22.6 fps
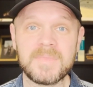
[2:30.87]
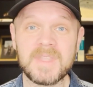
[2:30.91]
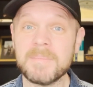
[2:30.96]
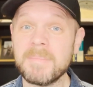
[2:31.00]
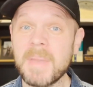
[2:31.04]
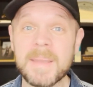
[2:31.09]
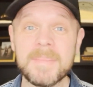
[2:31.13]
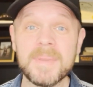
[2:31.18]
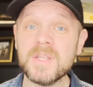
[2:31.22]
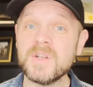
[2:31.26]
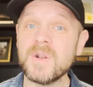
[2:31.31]

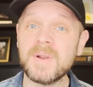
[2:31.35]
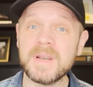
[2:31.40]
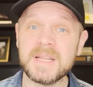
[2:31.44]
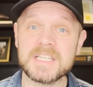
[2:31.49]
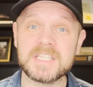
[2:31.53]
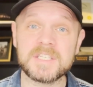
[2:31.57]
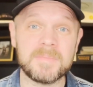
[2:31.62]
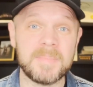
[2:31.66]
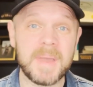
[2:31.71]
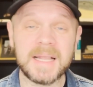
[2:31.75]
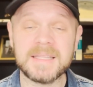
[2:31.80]
Maybe you don't
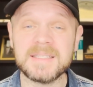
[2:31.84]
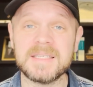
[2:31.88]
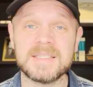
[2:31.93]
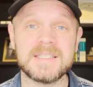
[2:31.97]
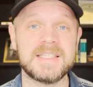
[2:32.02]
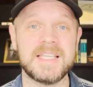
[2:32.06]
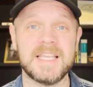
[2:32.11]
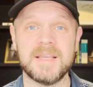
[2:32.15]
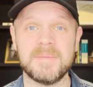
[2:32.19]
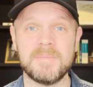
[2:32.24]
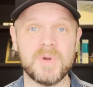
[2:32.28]
expect to
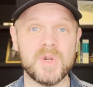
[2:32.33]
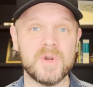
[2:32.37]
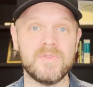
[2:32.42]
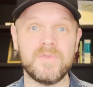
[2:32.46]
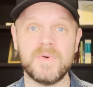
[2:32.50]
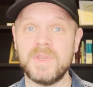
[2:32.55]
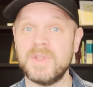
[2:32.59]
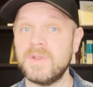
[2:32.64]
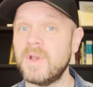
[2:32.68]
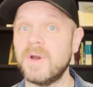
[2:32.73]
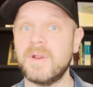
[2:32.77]
see him move
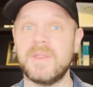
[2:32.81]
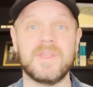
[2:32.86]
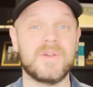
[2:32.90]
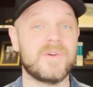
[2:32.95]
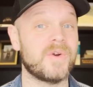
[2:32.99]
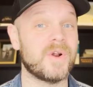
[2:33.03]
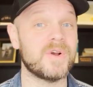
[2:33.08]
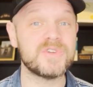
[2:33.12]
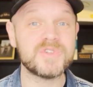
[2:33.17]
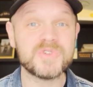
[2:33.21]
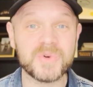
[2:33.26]
when you go to the
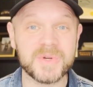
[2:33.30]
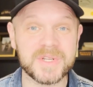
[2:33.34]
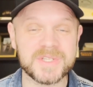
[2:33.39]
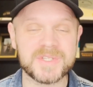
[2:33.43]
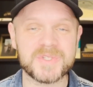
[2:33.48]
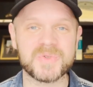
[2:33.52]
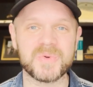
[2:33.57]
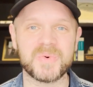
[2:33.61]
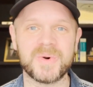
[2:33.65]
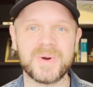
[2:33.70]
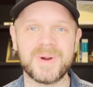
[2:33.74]
grocery
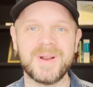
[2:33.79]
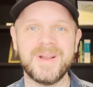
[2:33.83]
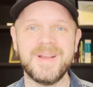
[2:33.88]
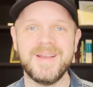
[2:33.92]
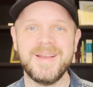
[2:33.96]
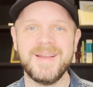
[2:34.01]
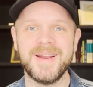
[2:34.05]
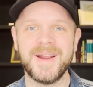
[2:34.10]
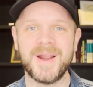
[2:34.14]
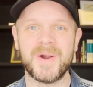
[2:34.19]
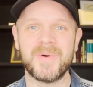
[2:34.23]
store
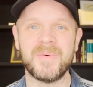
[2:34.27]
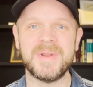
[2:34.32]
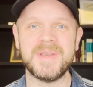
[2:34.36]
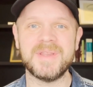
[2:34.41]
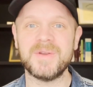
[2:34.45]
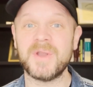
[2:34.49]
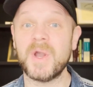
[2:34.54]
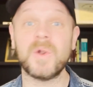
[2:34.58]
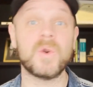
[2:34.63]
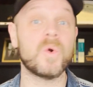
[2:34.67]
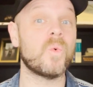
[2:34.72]
or when
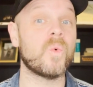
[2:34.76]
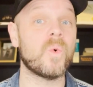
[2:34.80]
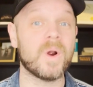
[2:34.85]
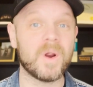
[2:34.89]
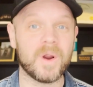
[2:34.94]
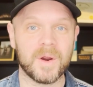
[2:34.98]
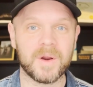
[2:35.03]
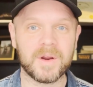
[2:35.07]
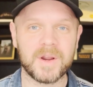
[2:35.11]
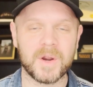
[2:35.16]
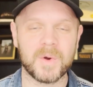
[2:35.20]
you go to
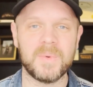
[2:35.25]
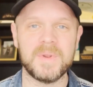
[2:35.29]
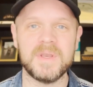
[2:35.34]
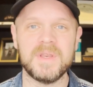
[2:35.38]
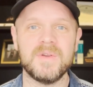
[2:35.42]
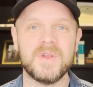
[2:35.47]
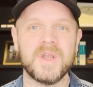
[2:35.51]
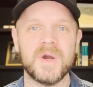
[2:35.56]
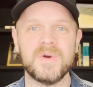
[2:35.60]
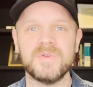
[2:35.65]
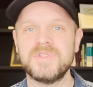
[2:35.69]
work or when
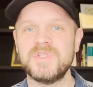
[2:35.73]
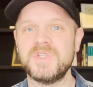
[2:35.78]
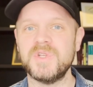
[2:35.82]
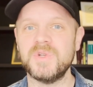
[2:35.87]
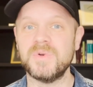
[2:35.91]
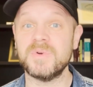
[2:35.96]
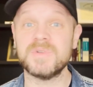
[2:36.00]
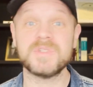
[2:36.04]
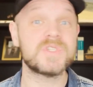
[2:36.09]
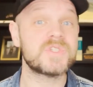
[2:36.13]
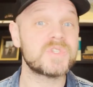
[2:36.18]
you go
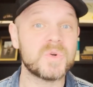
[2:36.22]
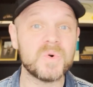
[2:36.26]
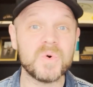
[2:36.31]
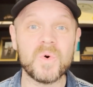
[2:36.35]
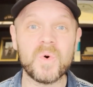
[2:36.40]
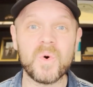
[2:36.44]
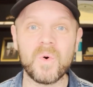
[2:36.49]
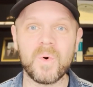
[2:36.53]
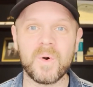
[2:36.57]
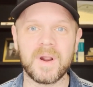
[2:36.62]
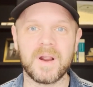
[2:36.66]
to
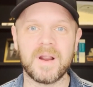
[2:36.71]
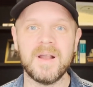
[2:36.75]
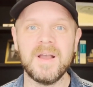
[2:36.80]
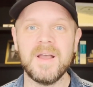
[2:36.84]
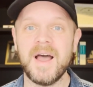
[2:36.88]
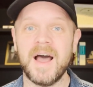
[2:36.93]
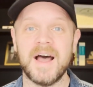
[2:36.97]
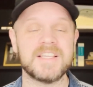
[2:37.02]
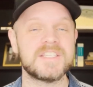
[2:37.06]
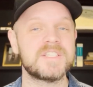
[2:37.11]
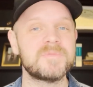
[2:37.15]
school or
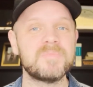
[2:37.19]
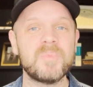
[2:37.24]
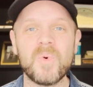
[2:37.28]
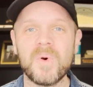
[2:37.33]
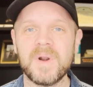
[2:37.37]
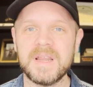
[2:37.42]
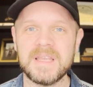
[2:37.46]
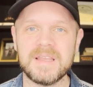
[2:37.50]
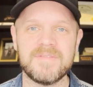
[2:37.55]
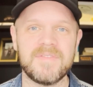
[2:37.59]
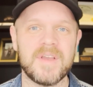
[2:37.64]
a
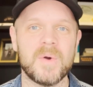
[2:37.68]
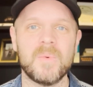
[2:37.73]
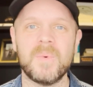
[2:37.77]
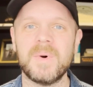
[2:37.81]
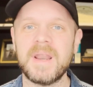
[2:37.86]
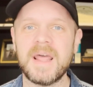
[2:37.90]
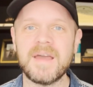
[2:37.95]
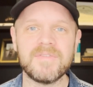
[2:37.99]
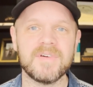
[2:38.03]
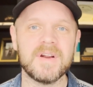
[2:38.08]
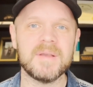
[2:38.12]
sporting event,
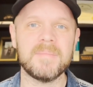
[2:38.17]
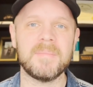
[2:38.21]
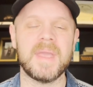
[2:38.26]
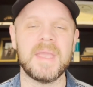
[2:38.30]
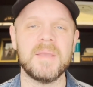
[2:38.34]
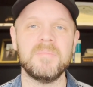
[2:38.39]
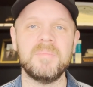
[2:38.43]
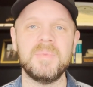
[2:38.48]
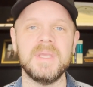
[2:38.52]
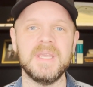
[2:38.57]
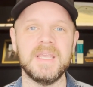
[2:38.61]
whatever it
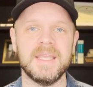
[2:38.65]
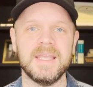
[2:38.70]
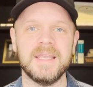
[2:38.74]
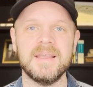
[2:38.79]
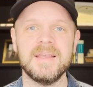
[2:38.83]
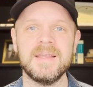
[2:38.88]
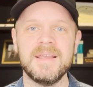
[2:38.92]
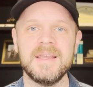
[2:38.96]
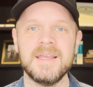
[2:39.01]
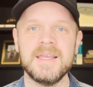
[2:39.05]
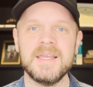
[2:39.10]
may
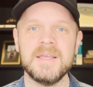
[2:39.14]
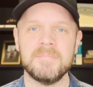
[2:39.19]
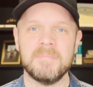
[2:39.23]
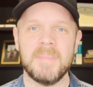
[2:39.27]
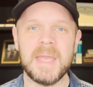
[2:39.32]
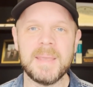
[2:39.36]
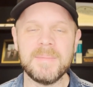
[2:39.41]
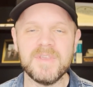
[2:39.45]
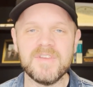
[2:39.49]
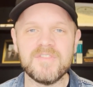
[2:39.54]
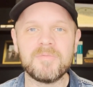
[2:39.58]
be.
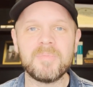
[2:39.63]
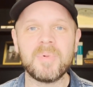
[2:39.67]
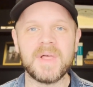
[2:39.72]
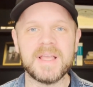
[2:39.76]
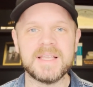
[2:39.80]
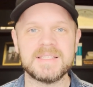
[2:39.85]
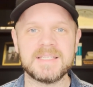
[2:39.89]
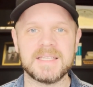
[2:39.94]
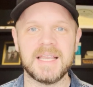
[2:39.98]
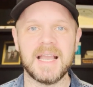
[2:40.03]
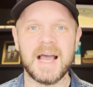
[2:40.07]
Maybe you've
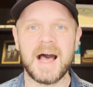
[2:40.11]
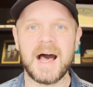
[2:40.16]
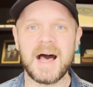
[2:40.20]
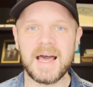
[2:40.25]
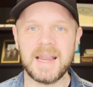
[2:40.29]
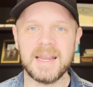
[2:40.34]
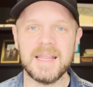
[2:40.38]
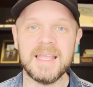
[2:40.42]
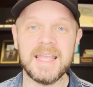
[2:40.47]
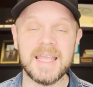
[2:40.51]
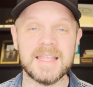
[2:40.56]
placed
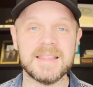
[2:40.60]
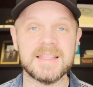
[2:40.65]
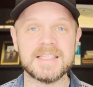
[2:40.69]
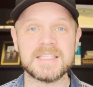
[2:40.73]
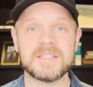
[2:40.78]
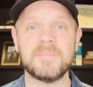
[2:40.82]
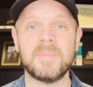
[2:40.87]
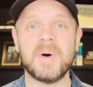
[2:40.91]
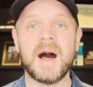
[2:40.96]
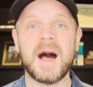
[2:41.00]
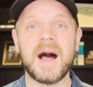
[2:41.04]
God in
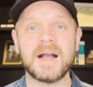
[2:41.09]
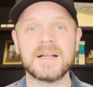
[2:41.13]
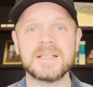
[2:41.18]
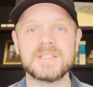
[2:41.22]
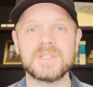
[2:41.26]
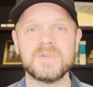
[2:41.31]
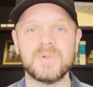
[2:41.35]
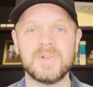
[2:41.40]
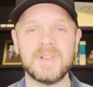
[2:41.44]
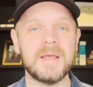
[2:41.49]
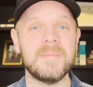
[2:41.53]
this box.
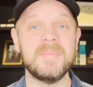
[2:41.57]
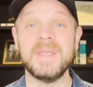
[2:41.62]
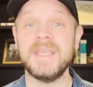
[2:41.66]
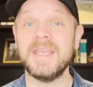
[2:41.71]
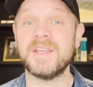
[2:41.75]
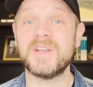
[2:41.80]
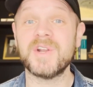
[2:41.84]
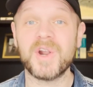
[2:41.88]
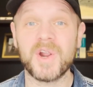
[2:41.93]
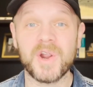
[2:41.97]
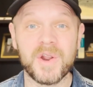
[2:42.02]
So let me
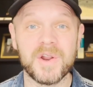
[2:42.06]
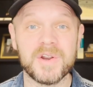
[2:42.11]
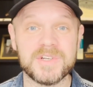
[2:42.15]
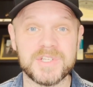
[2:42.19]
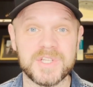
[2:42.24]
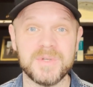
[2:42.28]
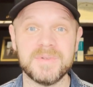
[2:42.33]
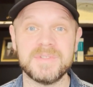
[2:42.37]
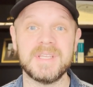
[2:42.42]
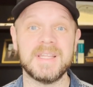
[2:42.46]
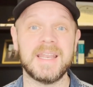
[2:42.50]
encourage
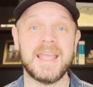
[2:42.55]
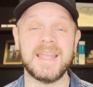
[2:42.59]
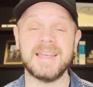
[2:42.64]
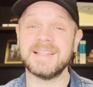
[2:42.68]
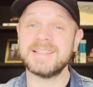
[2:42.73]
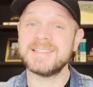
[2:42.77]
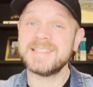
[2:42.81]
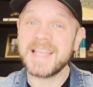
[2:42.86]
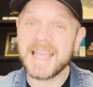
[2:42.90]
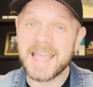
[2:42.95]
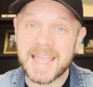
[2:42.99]
you today
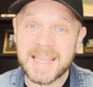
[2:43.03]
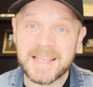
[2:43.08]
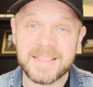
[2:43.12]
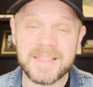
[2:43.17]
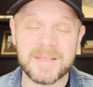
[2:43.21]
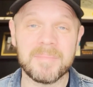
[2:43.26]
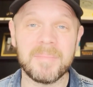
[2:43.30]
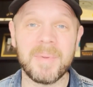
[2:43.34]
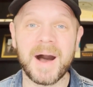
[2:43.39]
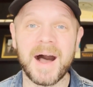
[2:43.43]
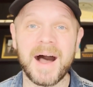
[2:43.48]
to take
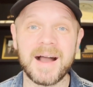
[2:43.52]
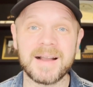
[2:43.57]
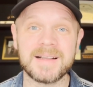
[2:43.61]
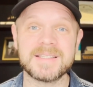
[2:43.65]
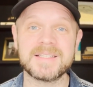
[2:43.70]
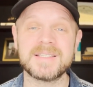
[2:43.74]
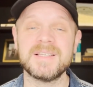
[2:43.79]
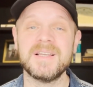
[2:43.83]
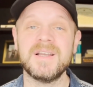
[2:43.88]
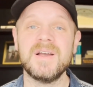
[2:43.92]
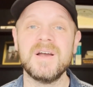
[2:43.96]
the
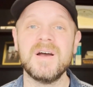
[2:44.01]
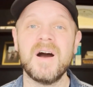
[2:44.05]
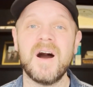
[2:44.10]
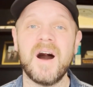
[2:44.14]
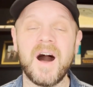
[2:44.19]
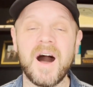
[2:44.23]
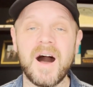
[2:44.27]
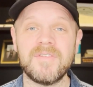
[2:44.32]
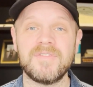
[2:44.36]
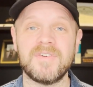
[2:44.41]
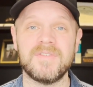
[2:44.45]
box
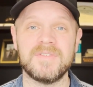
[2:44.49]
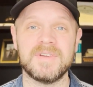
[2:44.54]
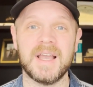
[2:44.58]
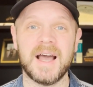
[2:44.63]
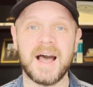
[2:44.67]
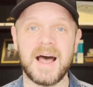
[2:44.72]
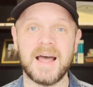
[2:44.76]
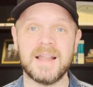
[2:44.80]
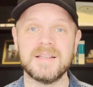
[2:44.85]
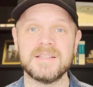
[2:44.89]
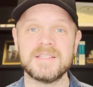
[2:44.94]
off of
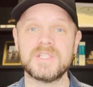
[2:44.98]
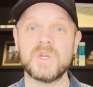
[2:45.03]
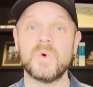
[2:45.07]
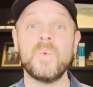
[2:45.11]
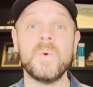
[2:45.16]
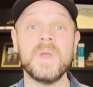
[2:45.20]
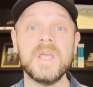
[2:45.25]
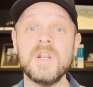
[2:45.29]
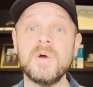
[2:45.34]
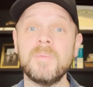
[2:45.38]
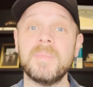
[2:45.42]
God so
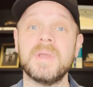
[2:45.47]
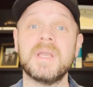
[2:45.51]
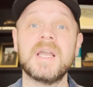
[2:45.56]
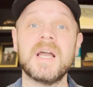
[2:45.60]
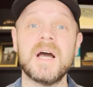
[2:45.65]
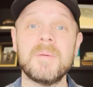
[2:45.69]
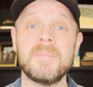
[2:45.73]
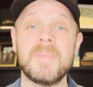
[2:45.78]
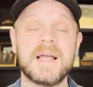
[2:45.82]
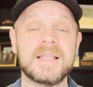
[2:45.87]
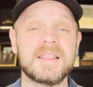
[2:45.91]
we don't
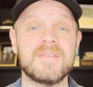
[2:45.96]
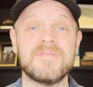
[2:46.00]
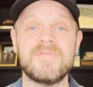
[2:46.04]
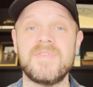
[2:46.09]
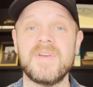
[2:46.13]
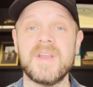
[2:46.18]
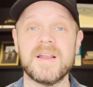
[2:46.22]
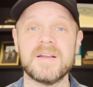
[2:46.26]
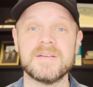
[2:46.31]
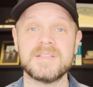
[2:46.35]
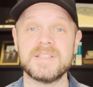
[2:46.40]
become like the
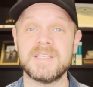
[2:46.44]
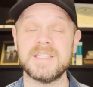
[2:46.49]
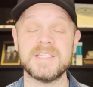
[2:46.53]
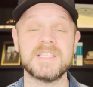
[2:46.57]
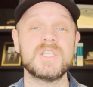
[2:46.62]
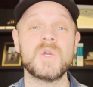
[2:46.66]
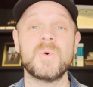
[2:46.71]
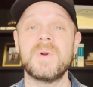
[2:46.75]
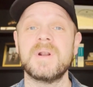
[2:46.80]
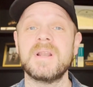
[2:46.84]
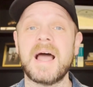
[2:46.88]

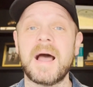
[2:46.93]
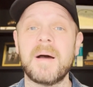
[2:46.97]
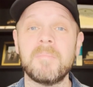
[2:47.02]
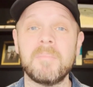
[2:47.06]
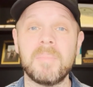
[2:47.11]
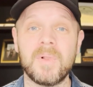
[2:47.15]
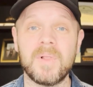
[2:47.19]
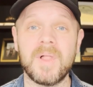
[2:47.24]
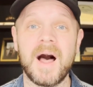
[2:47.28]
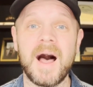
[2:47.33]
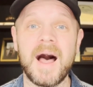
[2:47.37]
Pharisees, so we're not
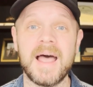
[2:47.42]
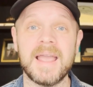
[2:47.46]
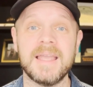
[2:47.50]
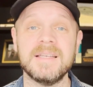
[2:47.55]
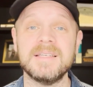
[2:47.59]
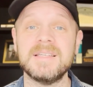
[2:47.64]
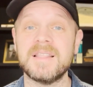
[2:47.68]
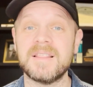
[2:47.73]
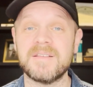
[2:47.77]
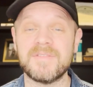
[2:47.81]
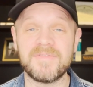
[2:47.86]

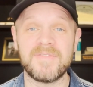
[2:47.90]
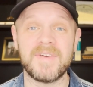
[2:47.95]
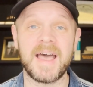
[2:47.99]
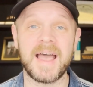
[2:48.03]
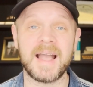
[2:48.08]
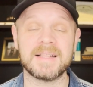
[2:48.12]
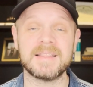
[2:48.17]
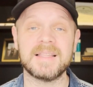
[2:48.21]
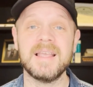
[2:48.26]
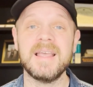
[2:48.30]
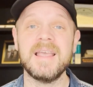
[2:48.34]
blind to the
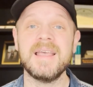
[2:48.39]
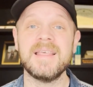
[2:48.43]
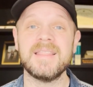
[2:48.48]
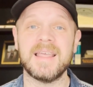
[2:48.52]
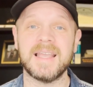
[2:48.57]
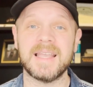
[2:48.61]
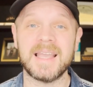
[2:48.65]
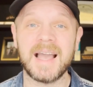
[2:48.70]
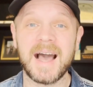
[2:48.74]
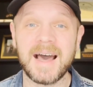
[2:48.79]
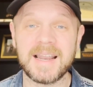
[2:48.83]
fact
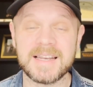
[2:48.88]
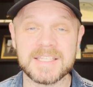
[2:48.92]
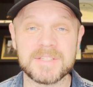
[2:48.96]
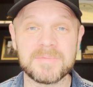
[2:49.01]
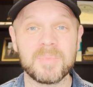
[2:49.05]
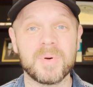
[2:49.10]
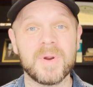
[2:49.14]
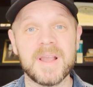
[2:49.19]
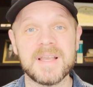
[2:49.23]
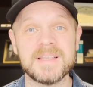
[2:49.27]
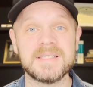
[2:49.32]
that God is
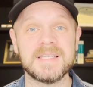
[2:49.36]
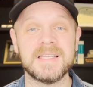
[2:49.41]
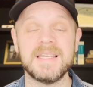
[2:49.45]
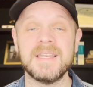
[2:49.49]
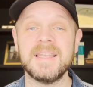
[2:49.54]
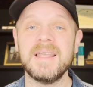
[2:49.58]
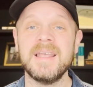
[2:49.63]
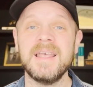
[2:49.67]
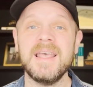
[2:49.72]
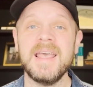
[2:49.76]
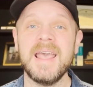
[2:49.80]

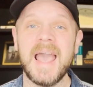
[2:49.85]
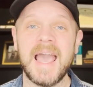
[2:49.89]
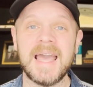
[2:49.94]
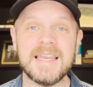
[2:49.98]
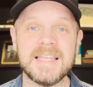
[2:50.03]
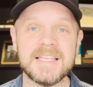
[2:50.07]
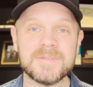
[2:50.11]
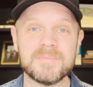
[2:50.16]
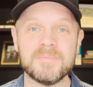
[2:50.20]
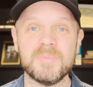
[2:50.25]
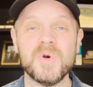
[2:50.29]
present and
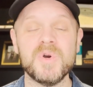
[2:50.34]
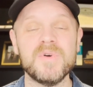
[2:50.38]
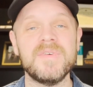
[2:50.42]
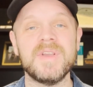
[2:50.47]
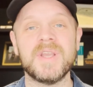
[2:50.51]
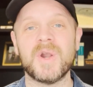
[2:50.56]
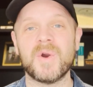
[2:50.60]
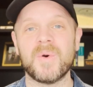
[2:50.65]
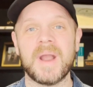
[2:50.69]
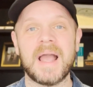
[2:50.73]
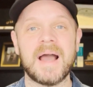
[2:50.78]
he's
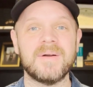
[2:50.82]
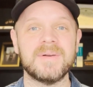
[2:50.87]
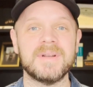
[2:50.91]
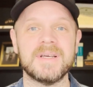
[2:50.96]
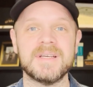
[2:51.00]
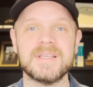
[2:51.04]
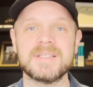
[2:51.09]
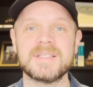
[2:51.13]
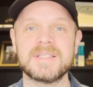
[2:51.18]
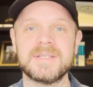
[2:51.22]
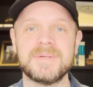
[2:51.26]
moving around
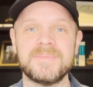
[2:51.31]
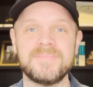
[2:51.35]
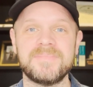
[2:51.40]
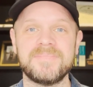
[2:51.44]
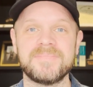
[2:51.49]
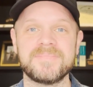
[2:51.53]
us.